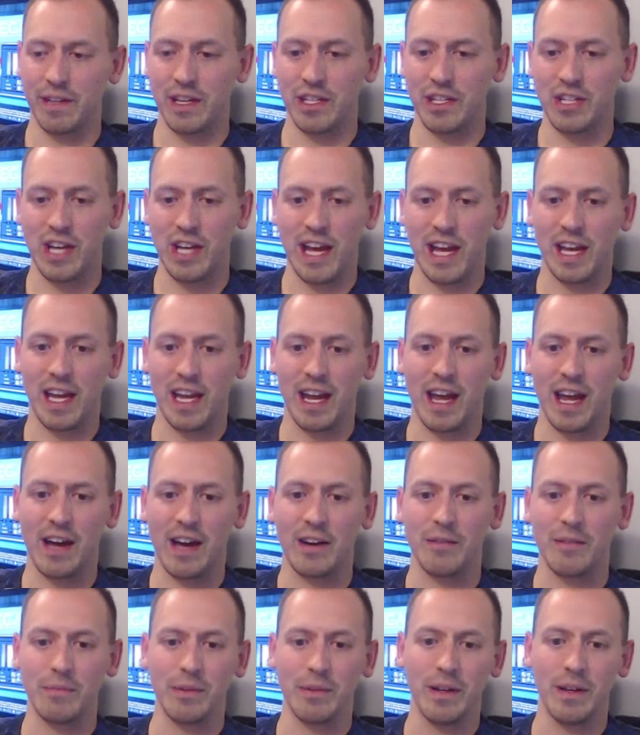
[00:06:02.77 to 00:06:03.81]
check it
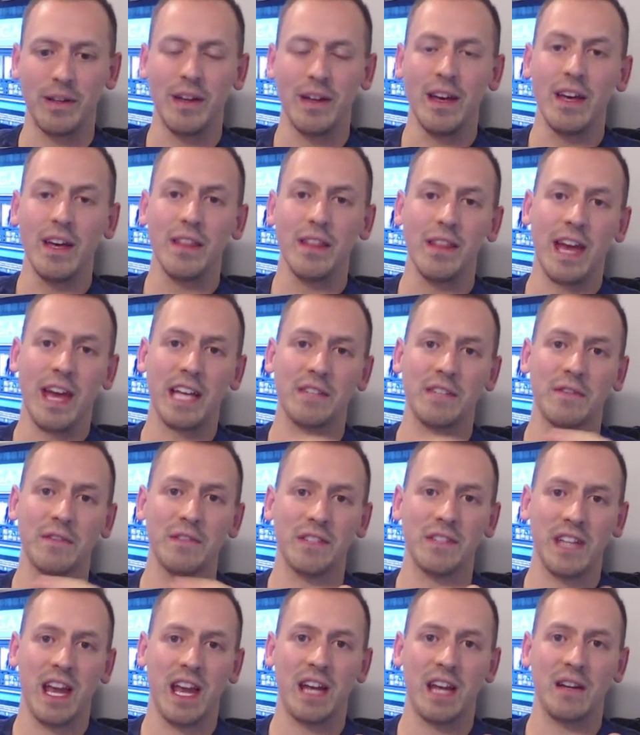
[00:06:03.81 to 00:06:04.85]
out. But thanks for
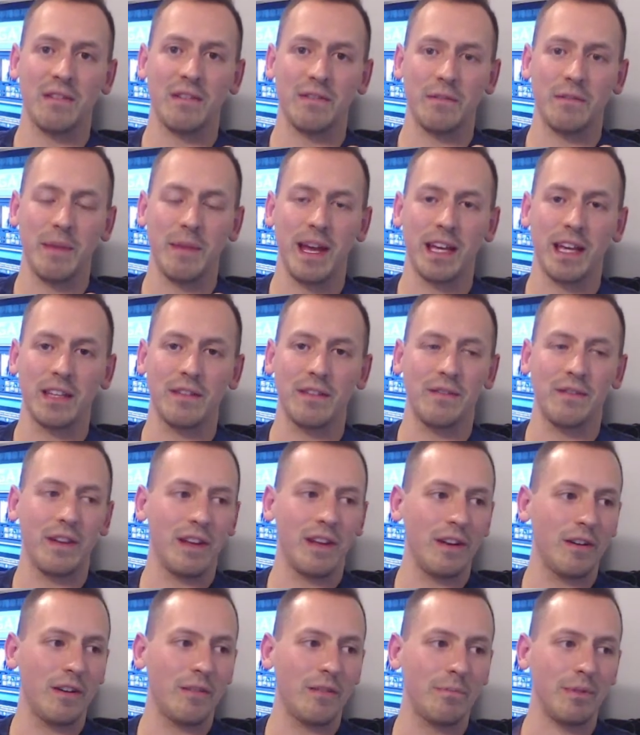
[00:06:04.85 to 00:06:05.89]
Xander for making the
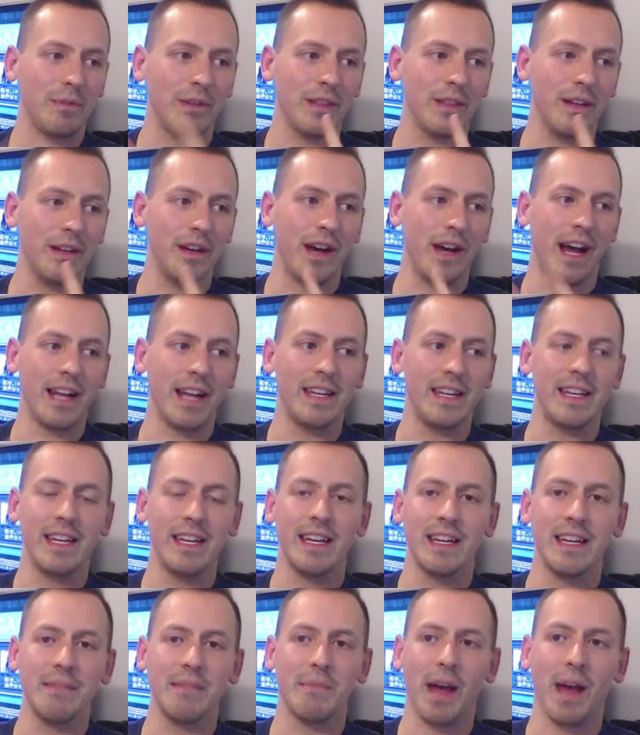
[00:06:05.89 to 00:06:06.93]
video and putting the
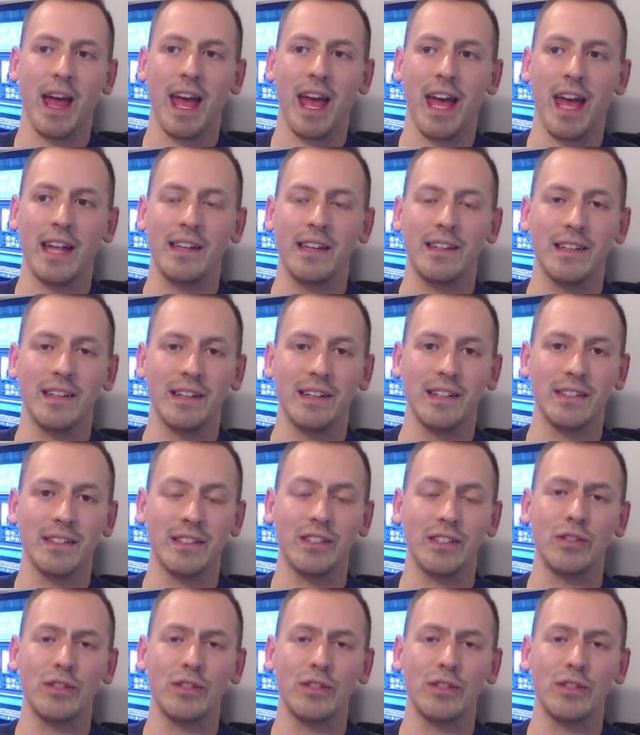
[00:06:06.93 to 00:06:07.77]
idea in my head to